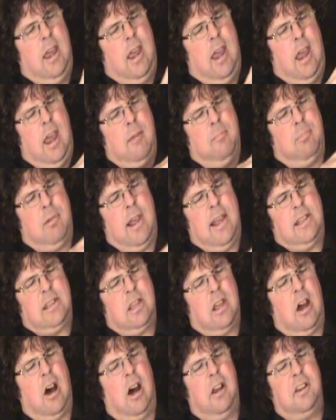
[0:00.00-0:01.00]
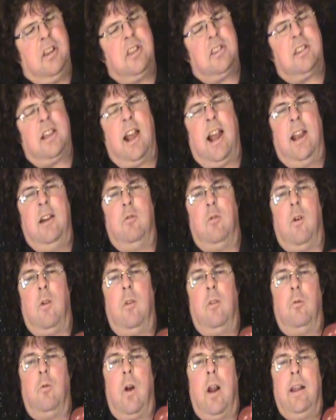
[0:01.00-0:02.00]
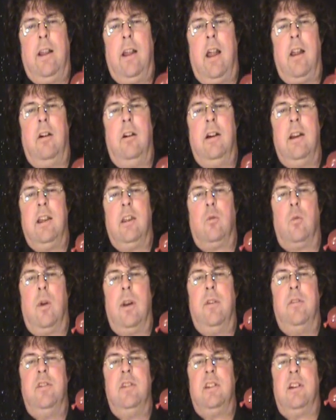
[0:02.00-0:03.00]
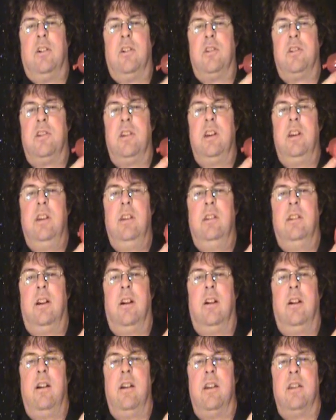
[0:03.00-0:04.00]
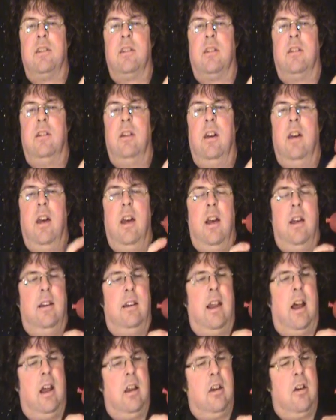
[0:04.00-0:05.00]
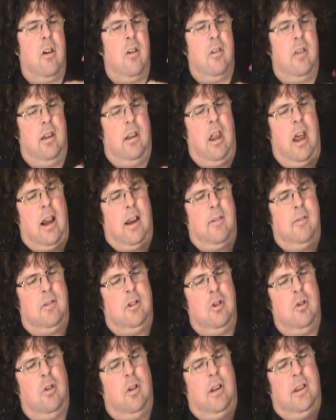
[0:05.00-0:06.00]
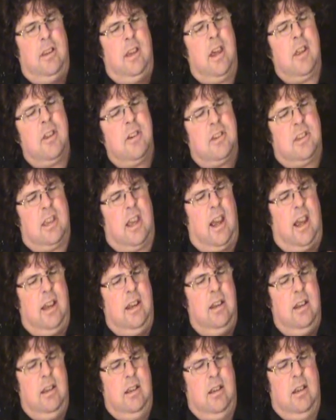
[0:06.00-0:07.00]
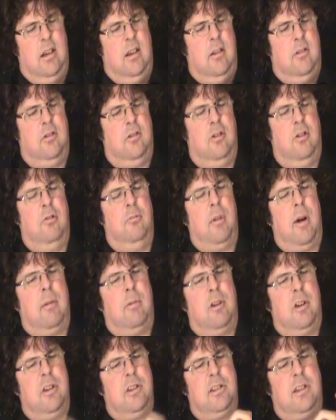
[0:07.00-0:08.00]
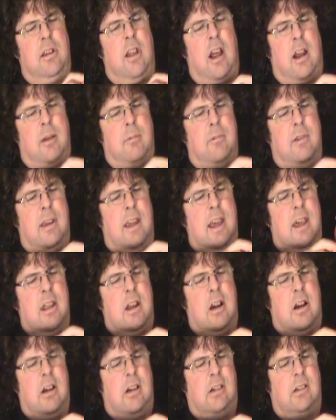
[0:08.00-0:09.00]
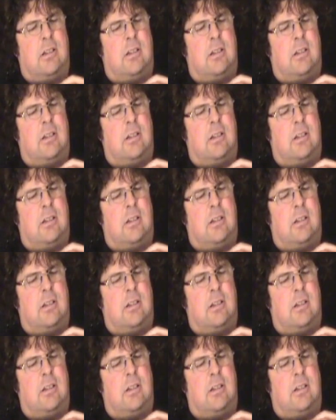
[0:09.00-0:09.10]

and place it on the side right underneath one of his ears. See, there it is. Now you go with the lock of two on the other side. Two bubbles, lock them together.